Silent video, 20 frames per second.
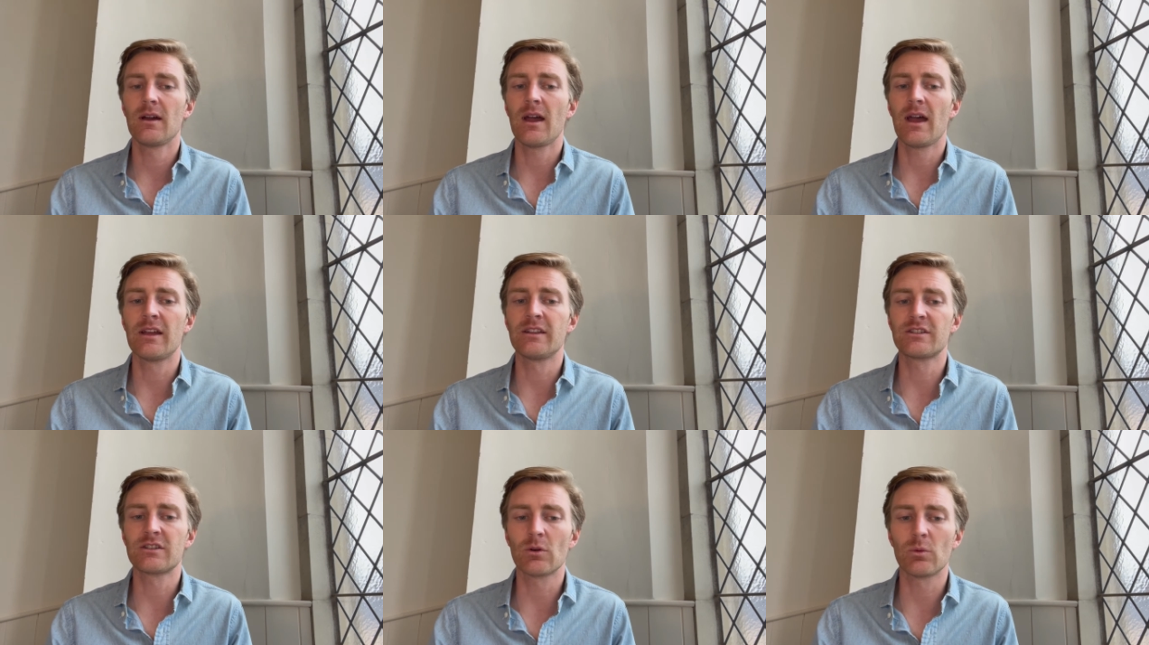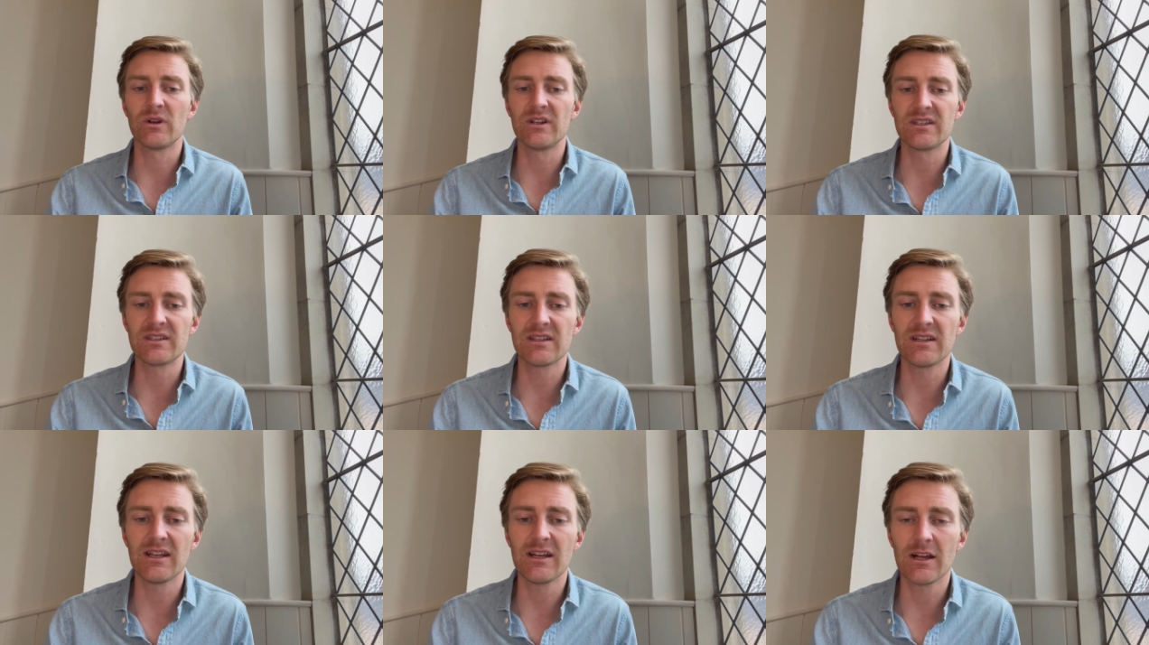And so we
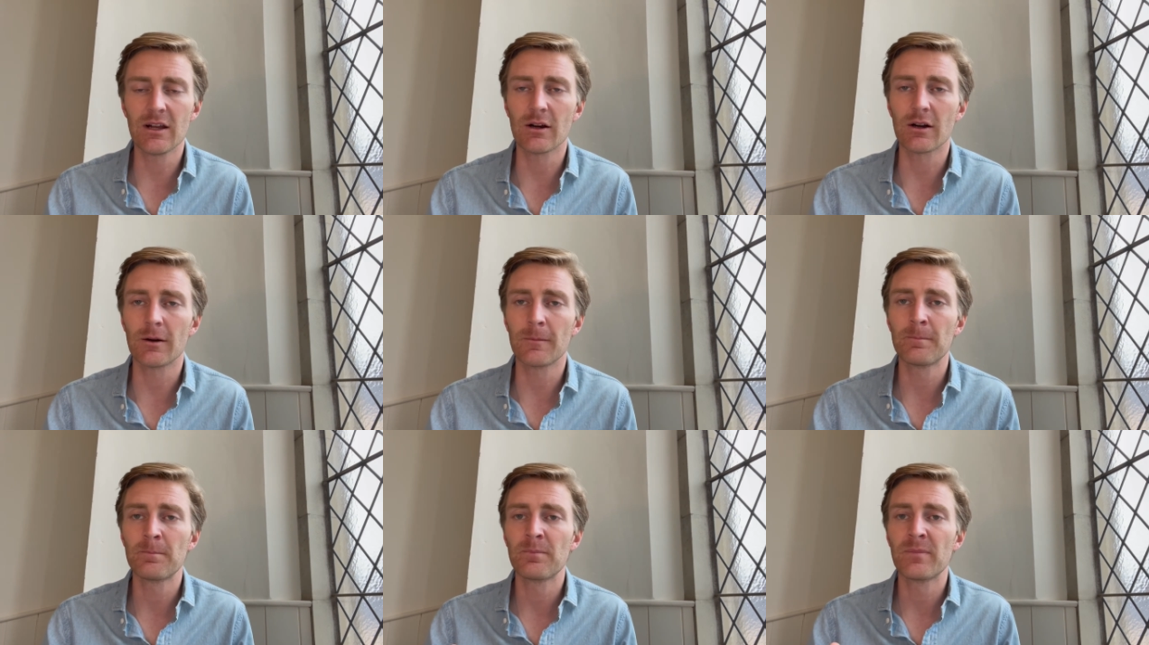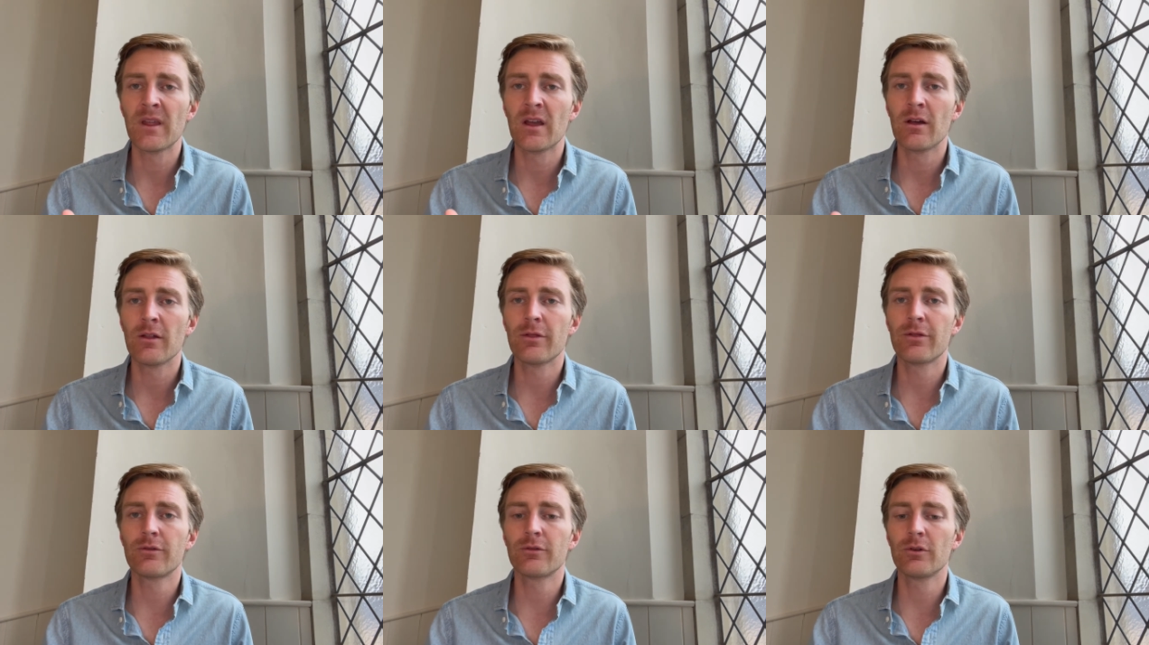see here
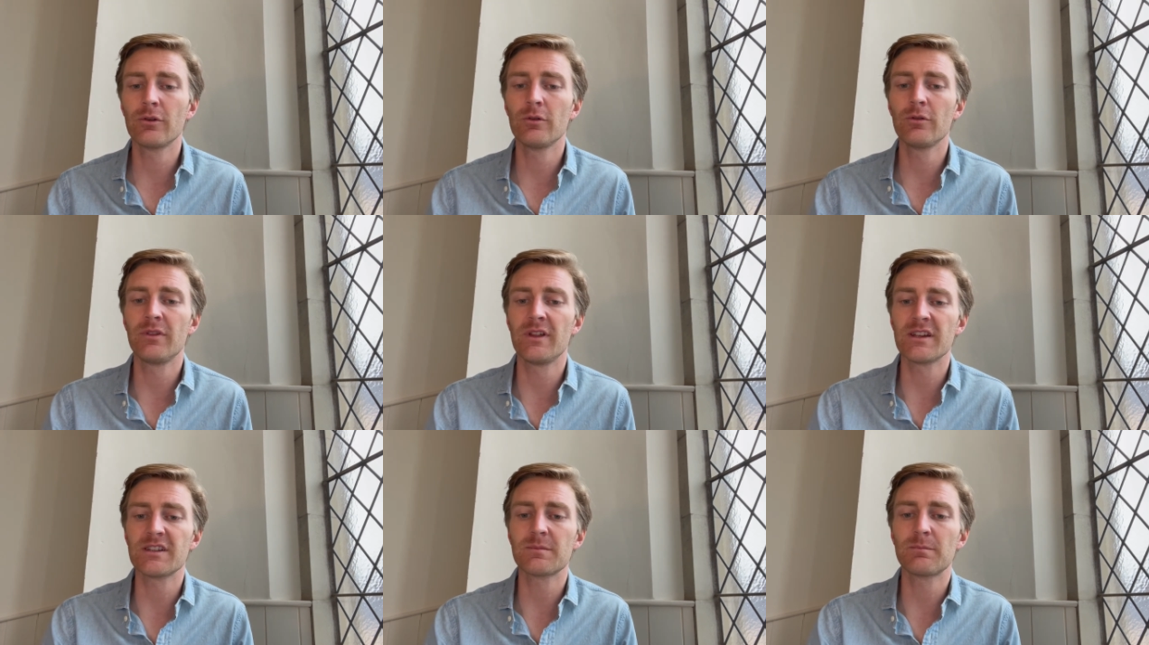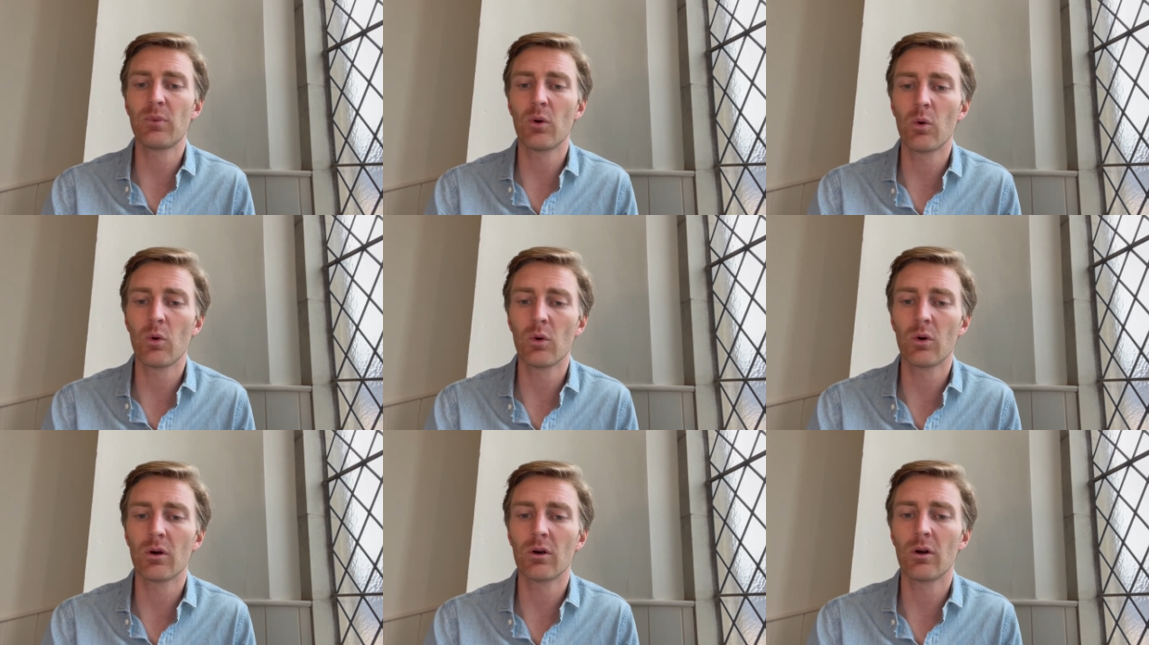through this
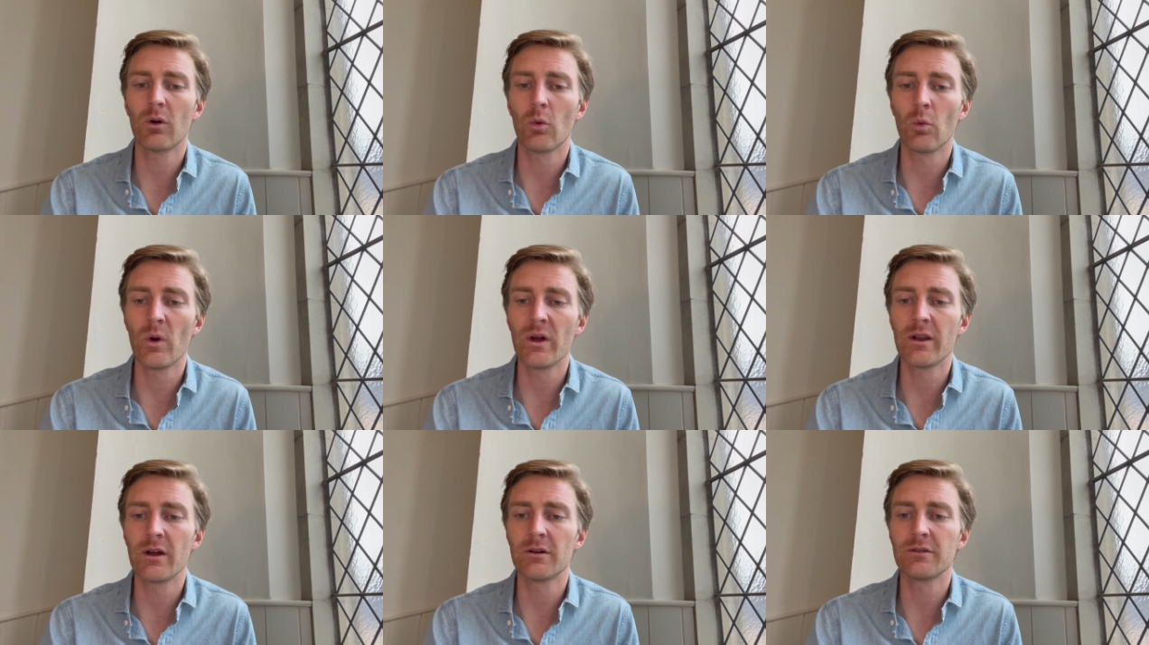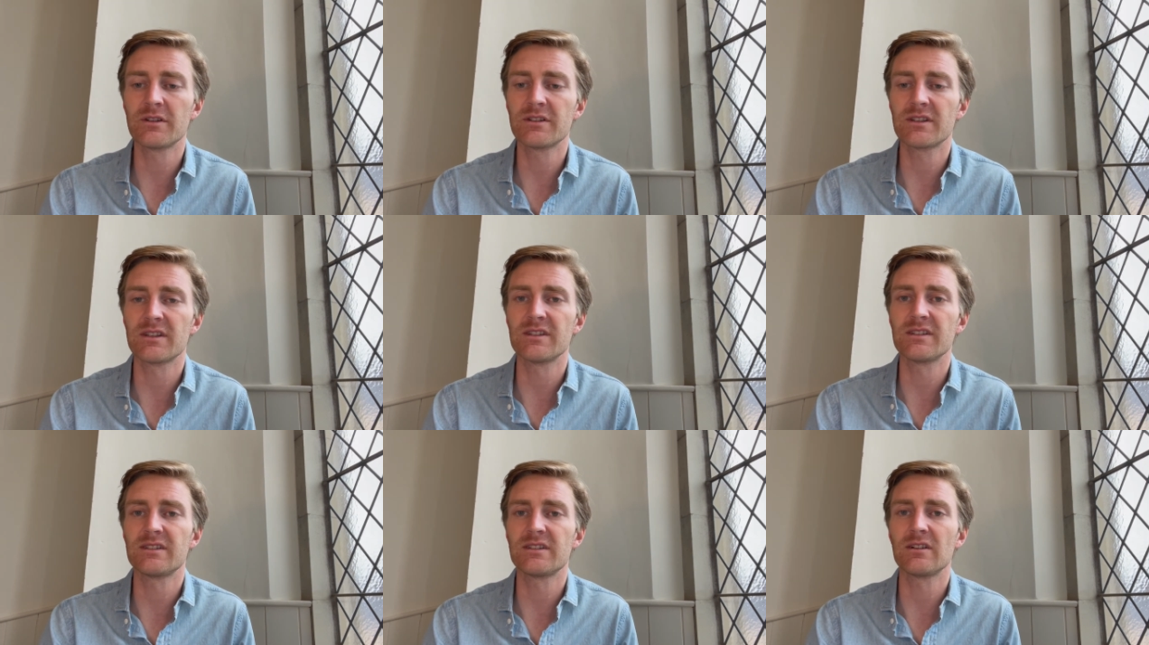poor widow's
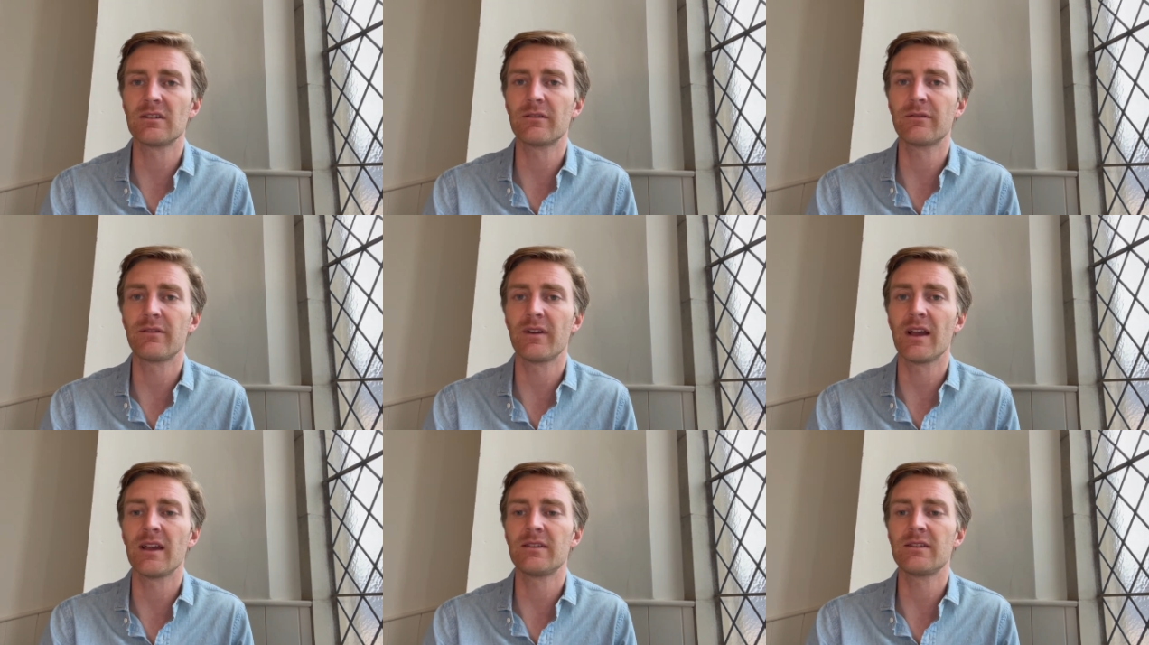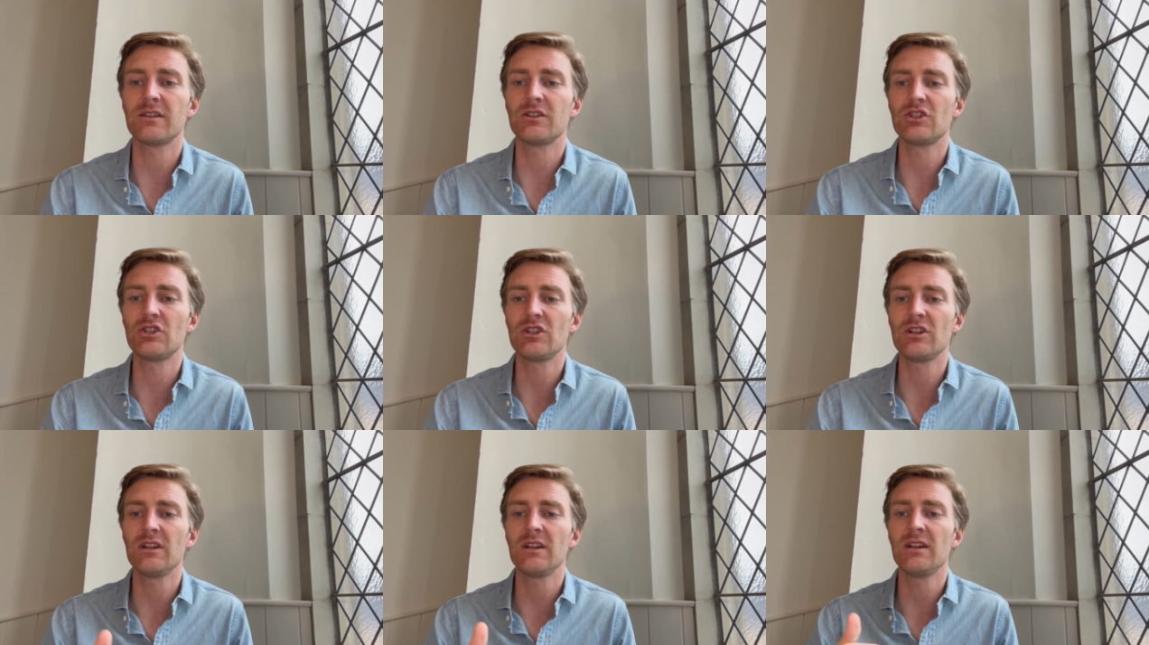sincere faith,
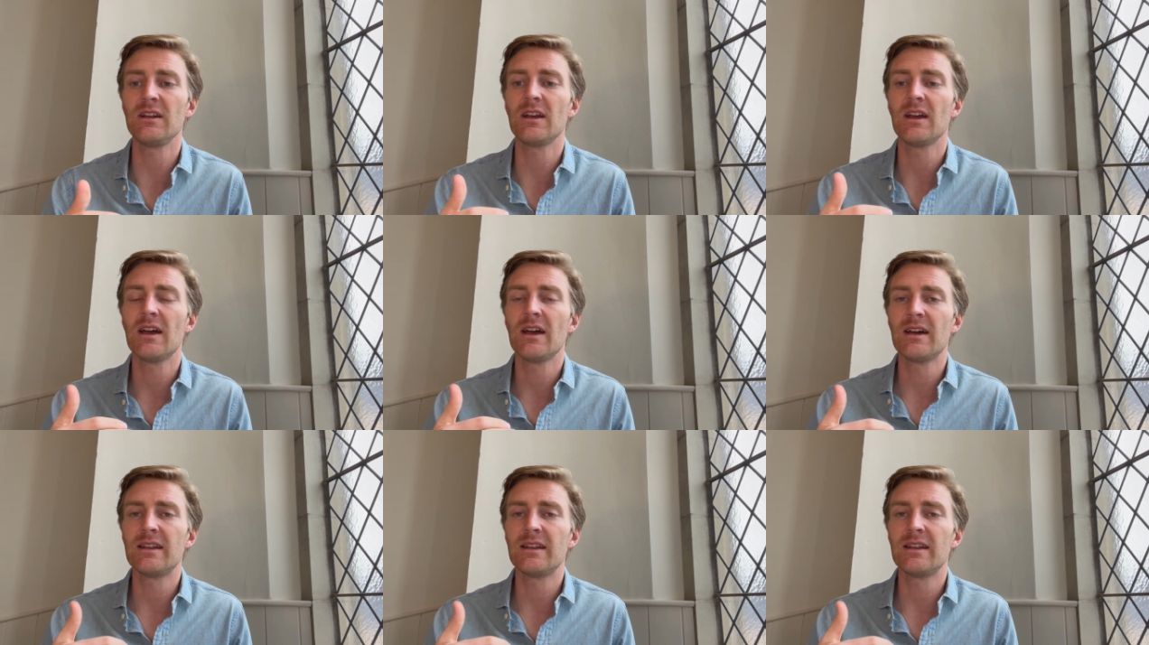she